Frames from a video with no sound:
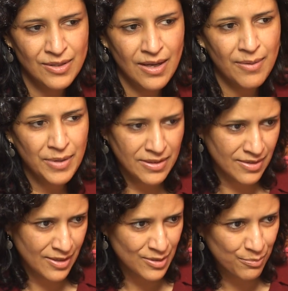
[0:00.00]
I'm
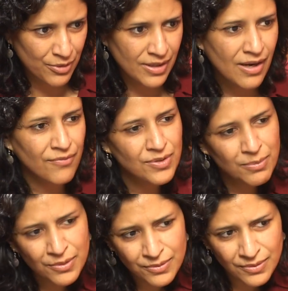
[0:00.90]
guessing he's pretty
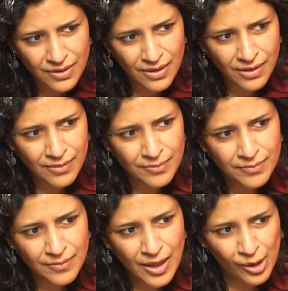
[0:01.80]
comfortable
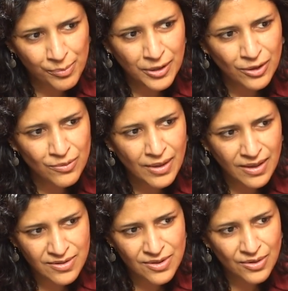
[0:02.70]
helping you get
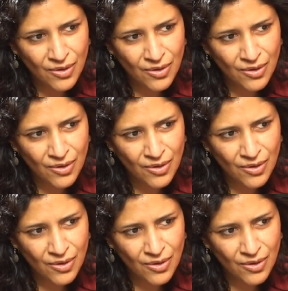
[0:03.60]
into the